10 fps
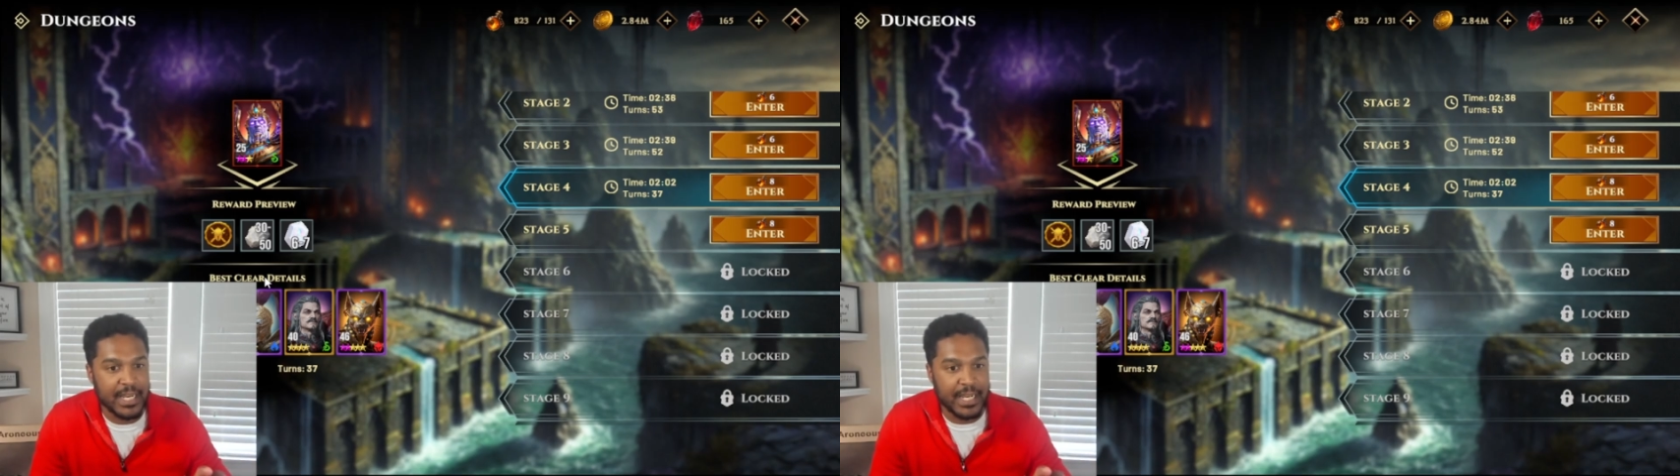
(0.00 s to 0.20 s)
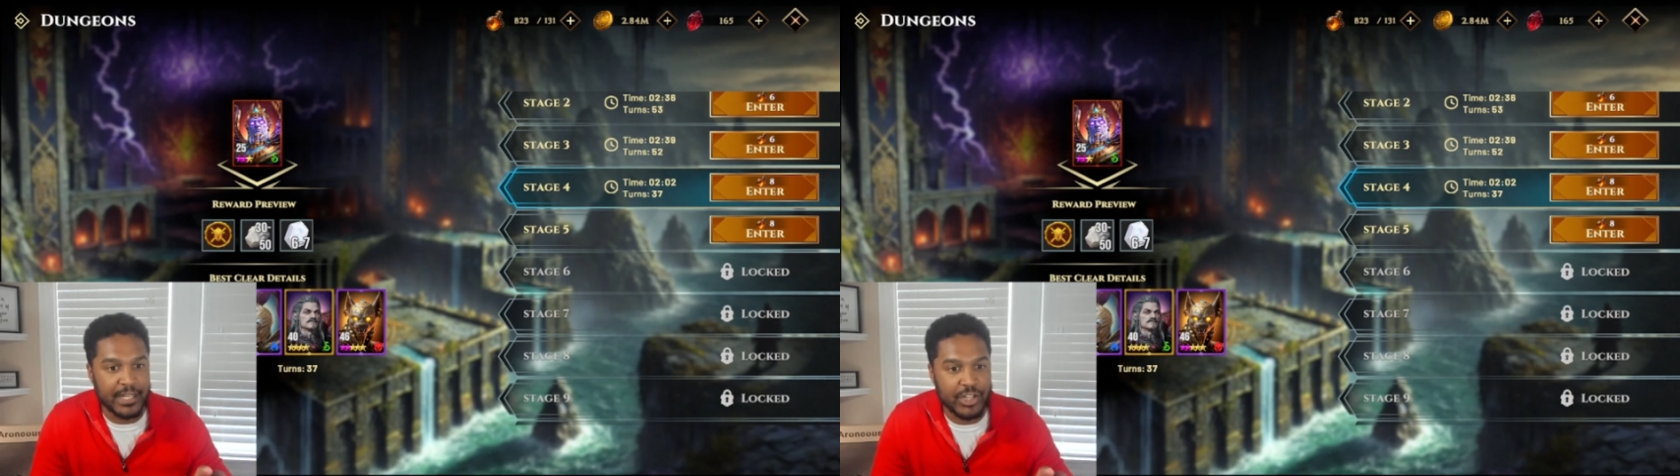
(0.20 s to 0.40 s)

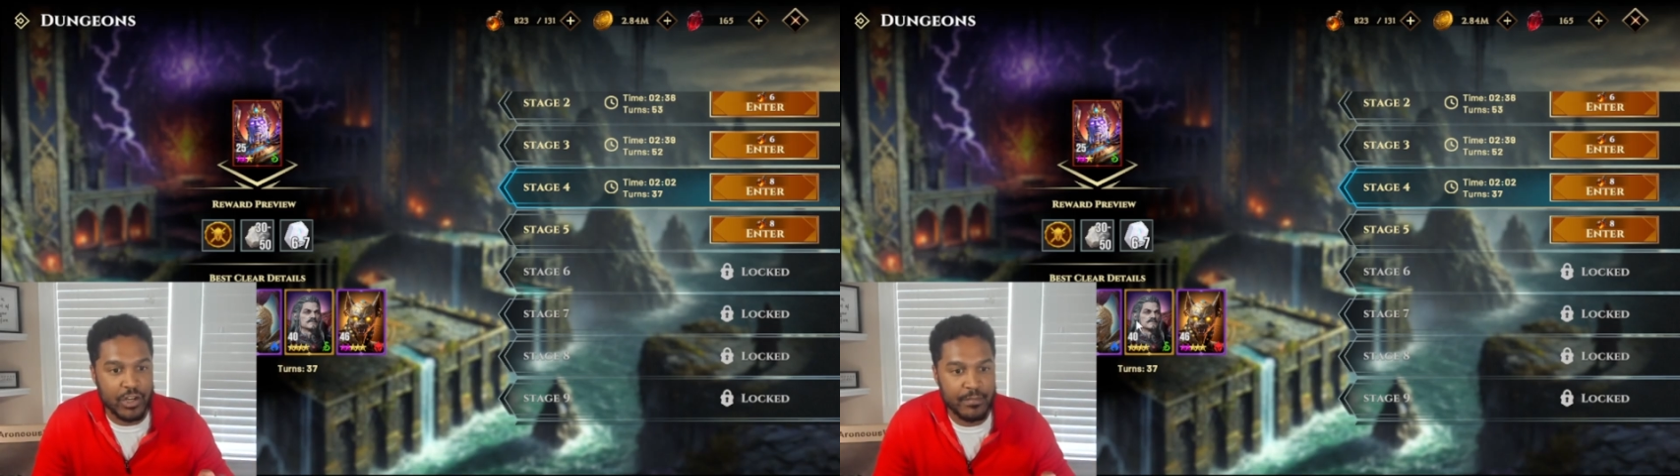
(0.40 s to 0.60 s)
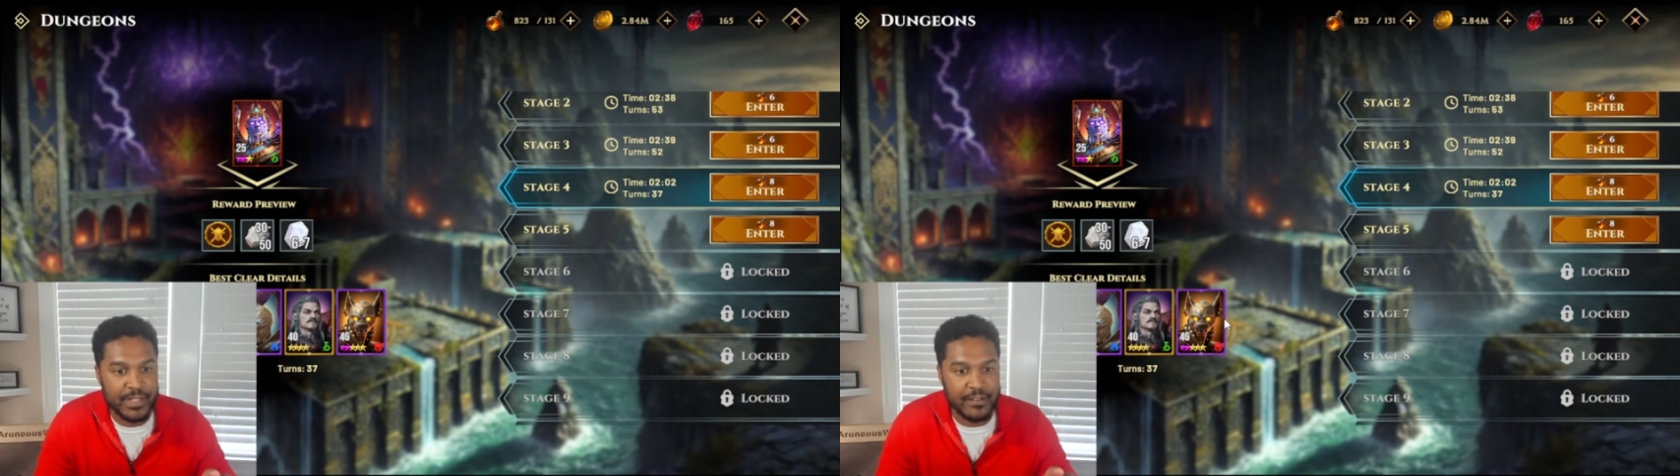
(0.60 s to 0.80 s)
in
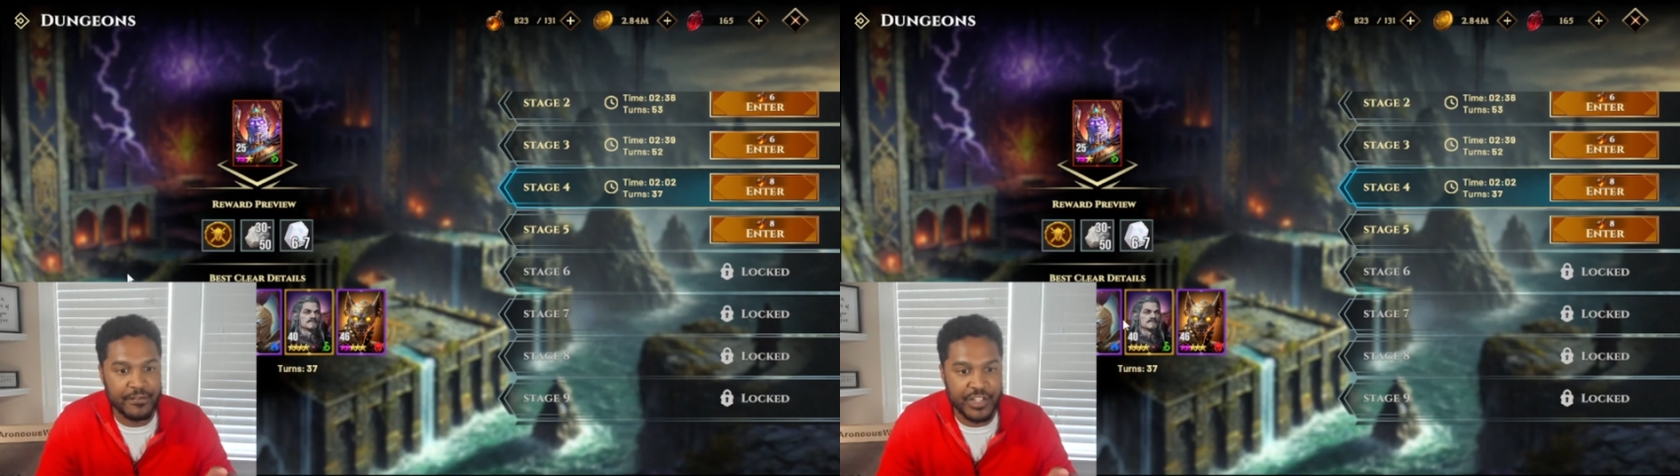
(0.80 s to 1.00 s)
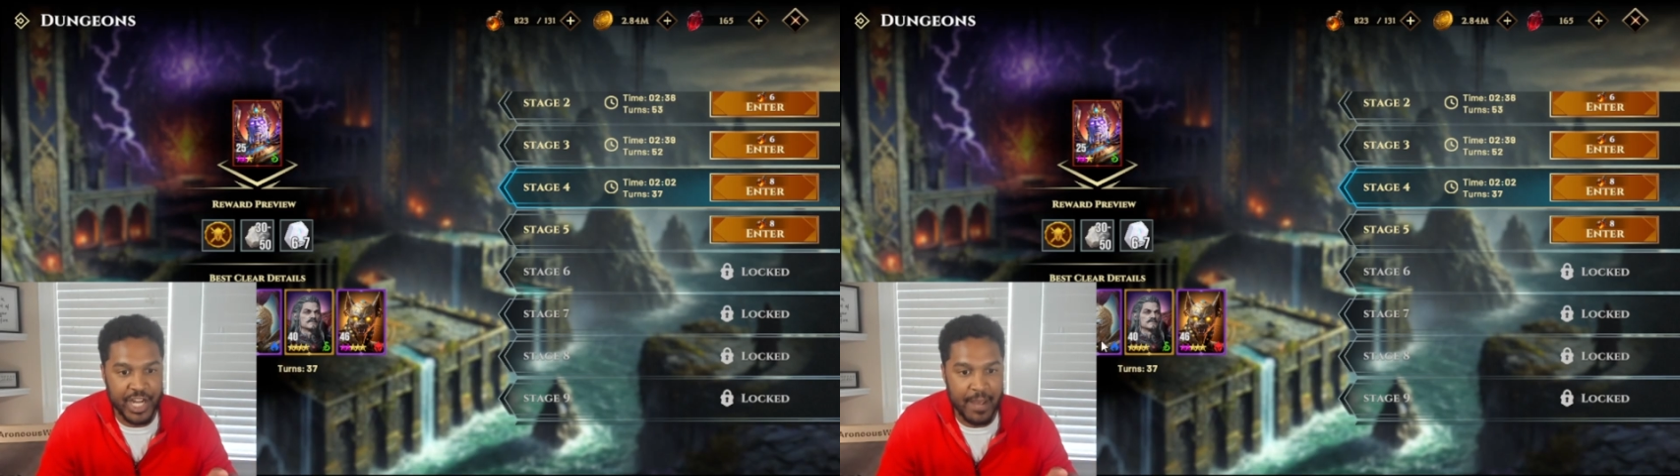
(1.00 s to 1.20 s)
terms of
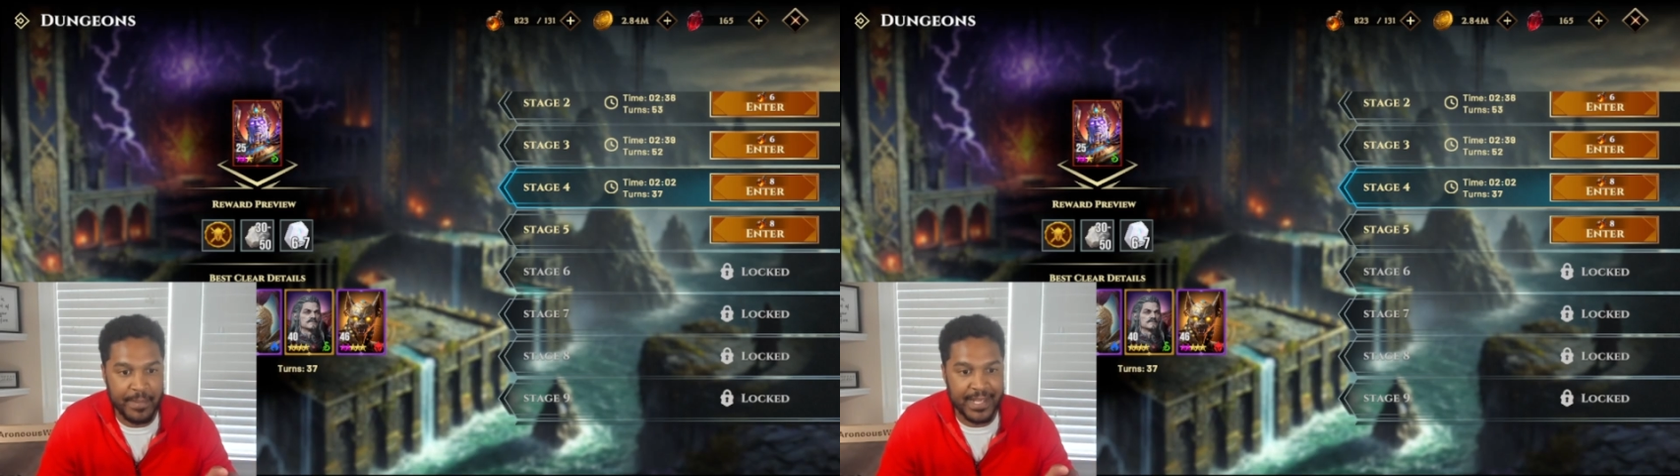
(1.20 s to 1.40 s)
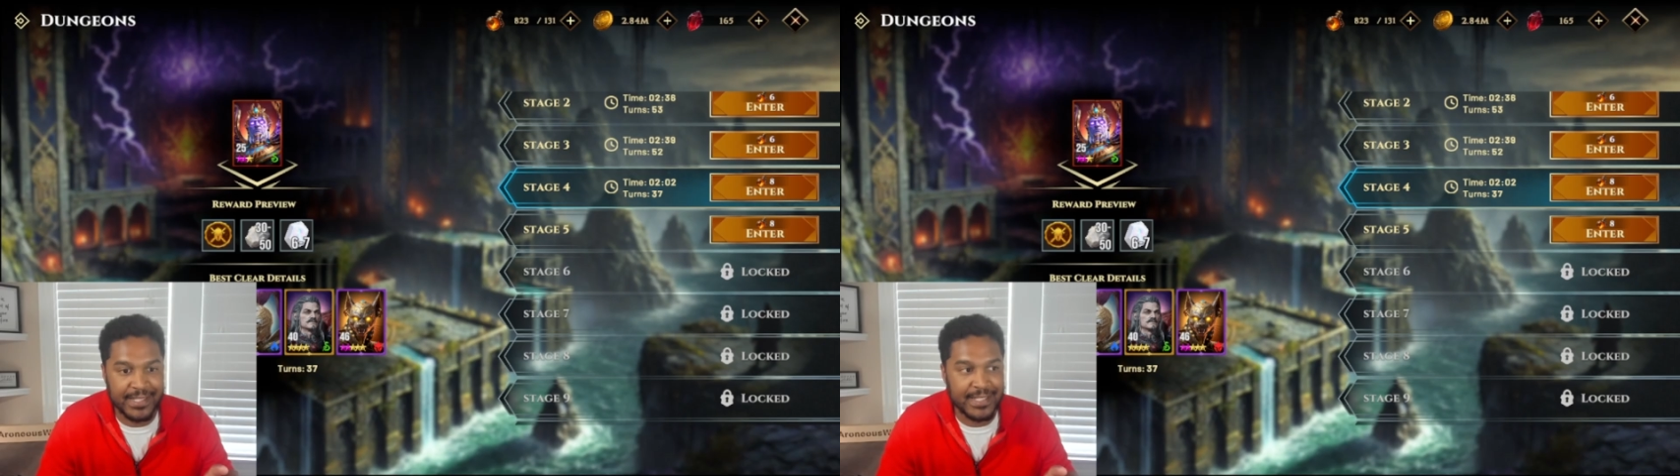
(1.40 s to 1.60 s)

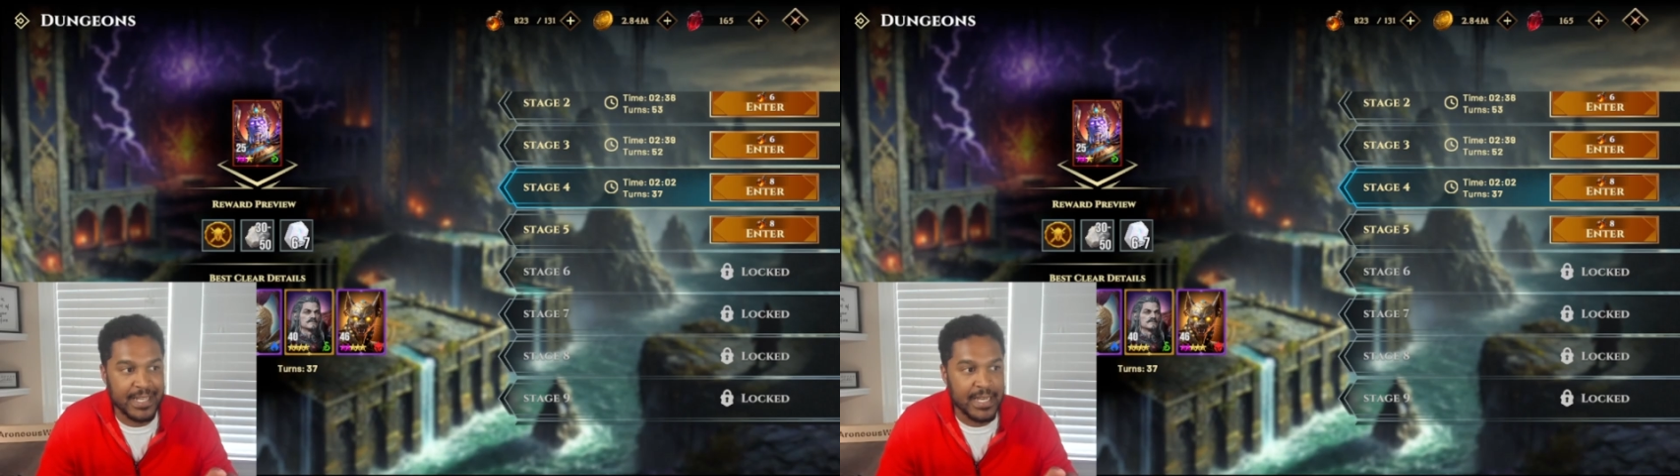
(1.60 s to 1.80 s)
champions.